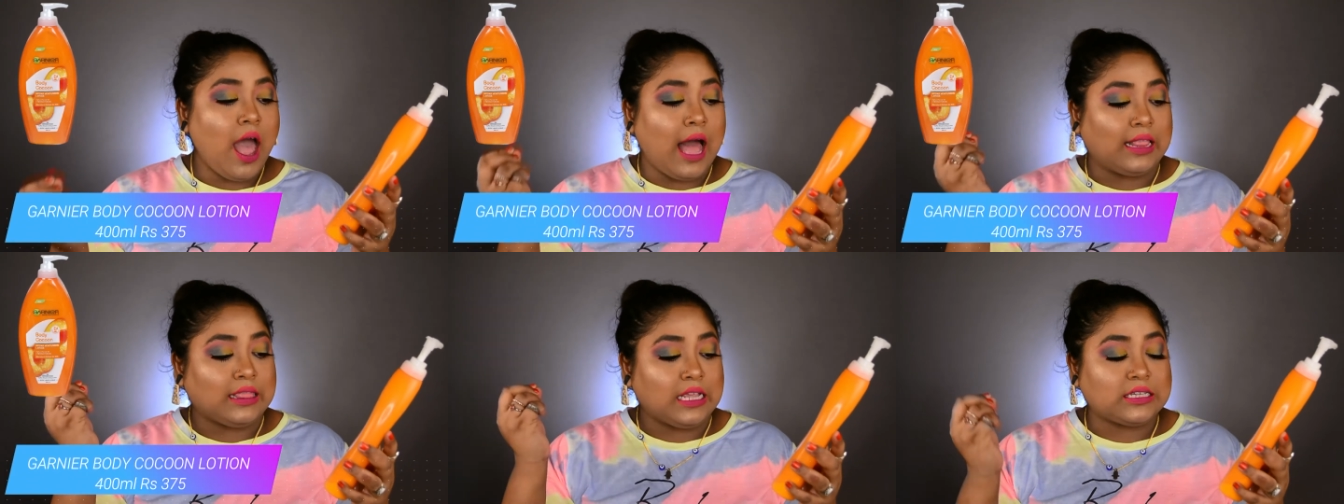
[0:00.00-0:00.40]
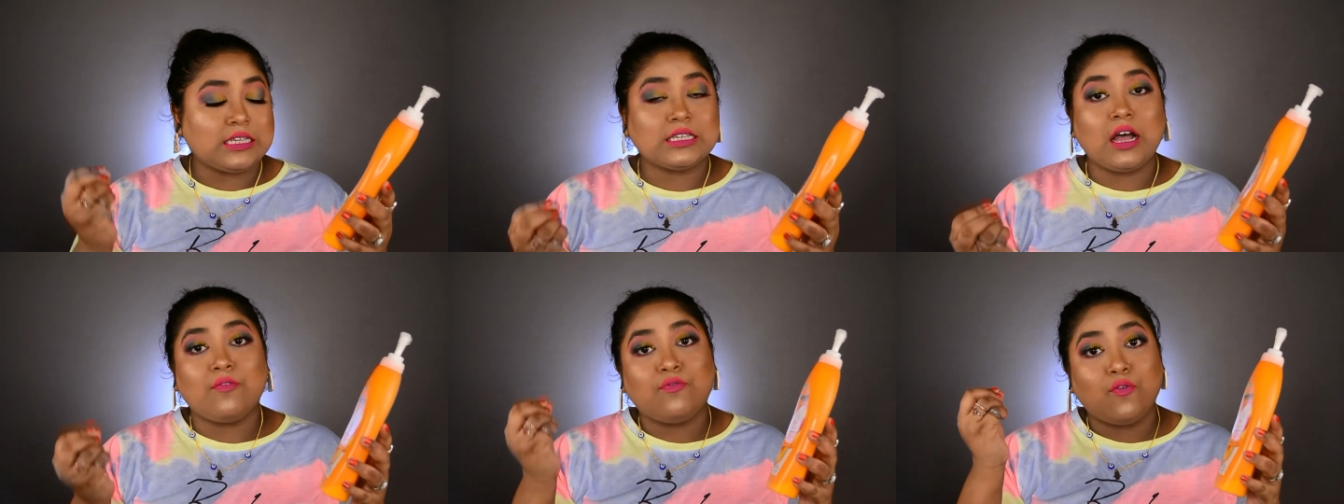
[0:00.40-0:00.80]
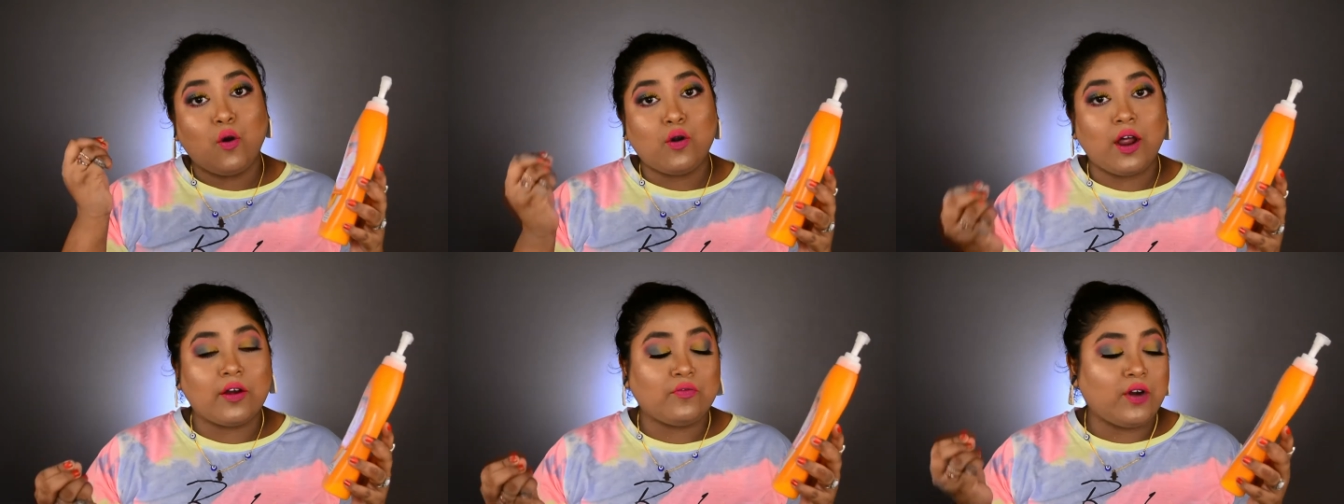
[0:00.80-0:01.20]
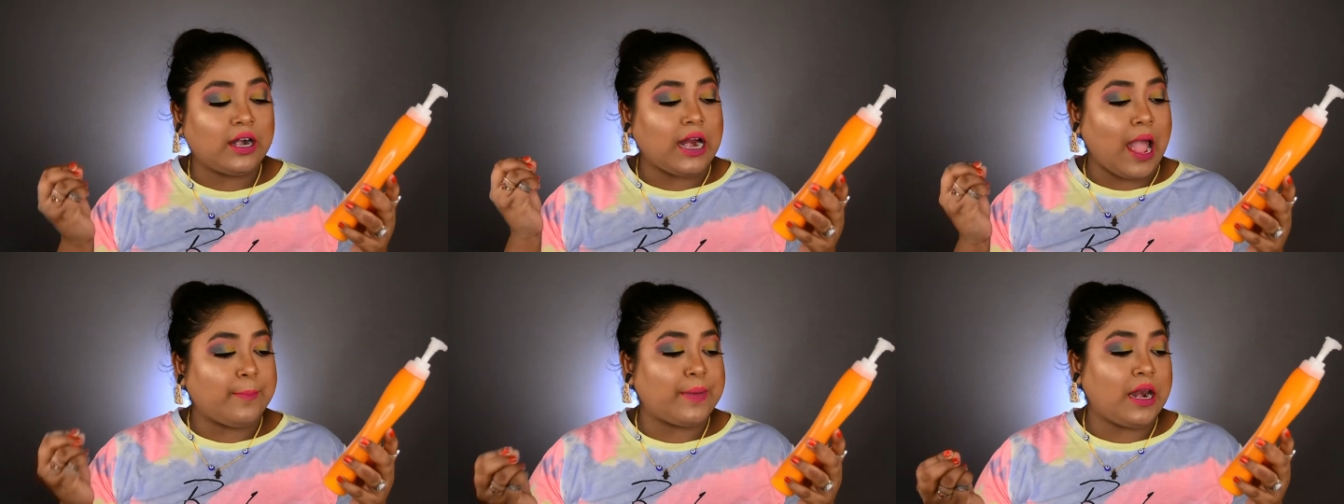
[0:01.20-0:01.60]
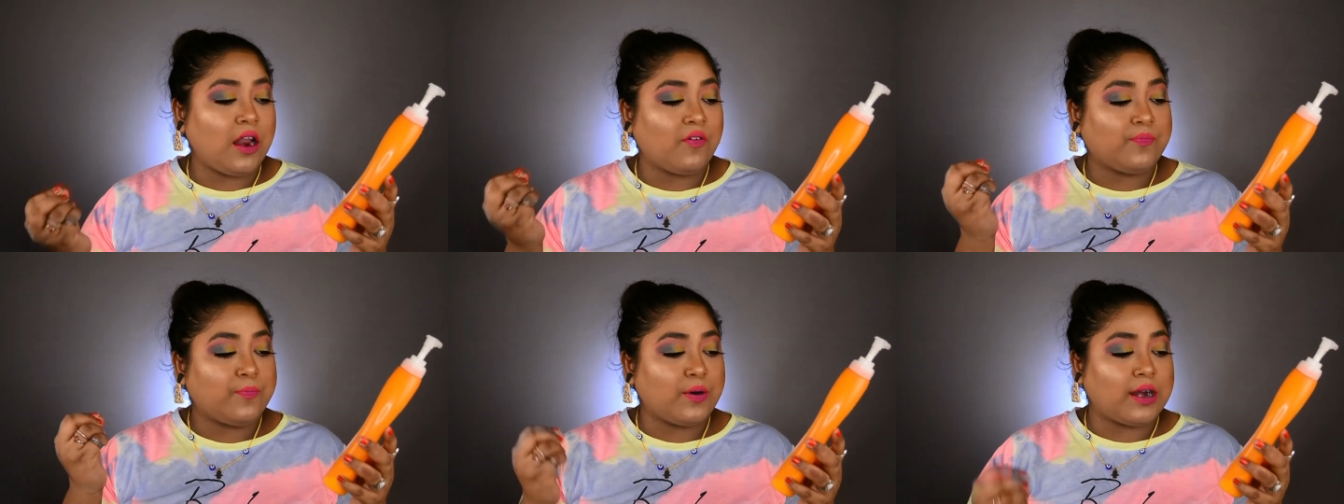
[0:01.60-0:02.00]
and this is a 400 ml
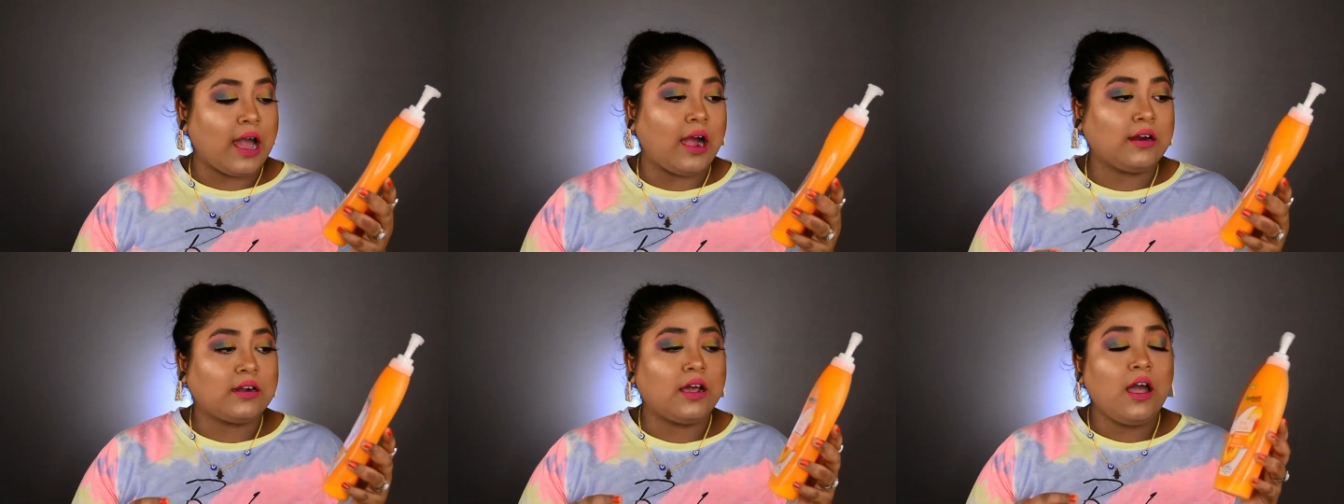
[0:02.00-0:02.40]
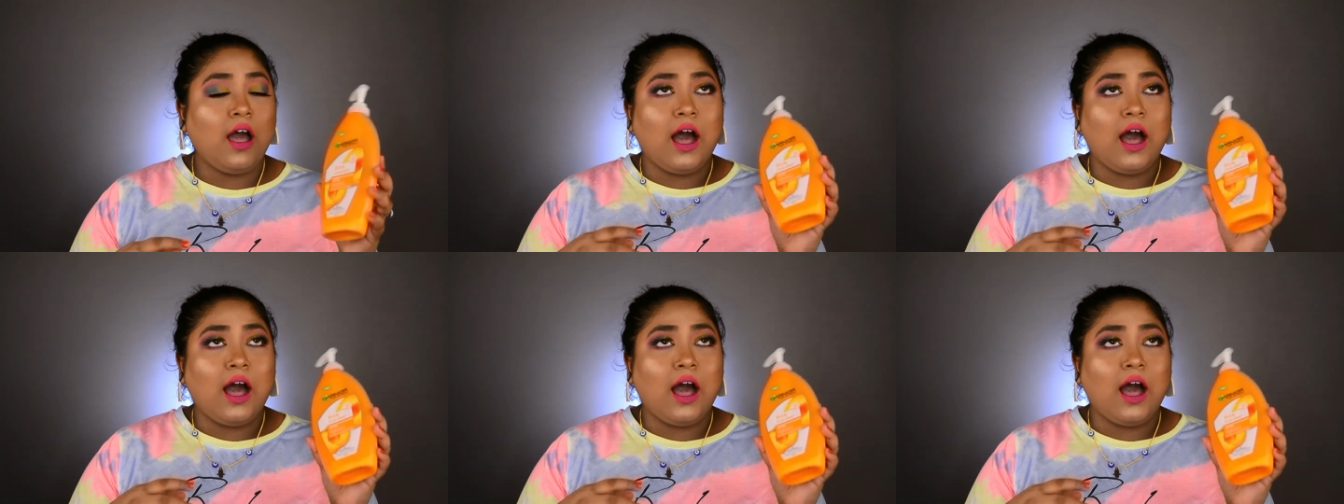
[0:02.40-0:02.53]
of product.